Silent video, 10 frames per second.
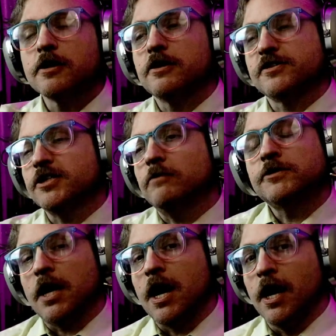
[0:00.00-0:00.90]
Because
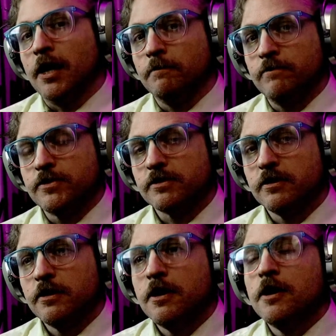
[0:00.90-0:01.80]
sometimes,
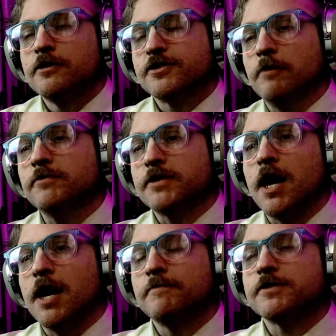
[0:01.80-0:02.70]

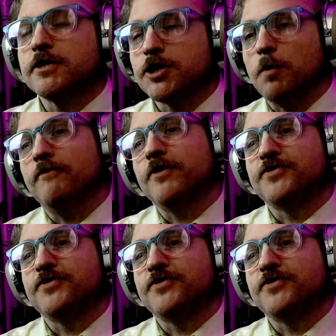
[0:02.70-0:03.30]
sometimes some of the